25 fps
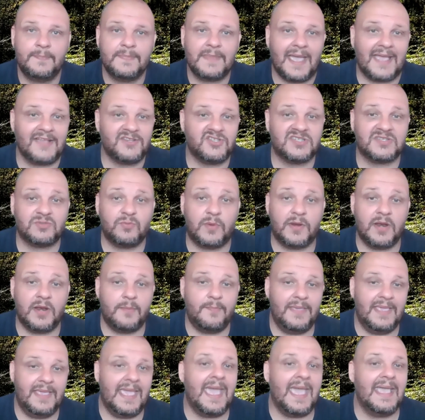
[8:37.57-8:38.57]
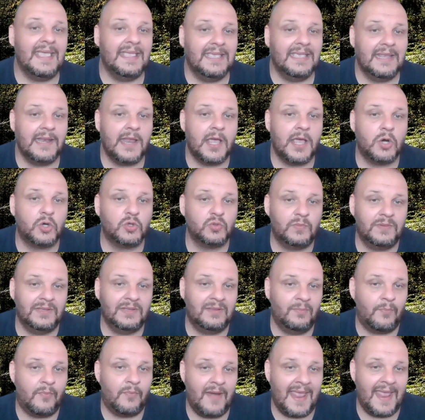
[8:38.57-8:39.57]
I just want to be hanging out
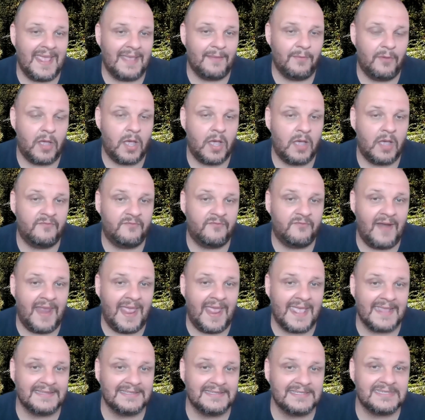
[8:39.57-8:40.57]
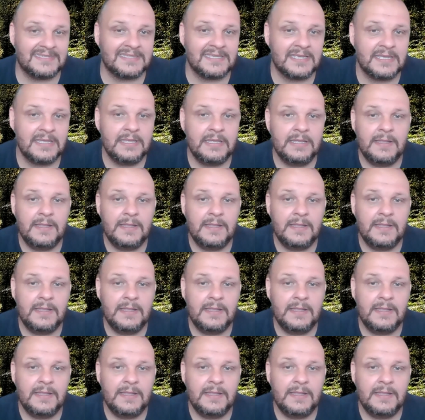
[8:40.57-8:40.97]
with pre- uh, friends.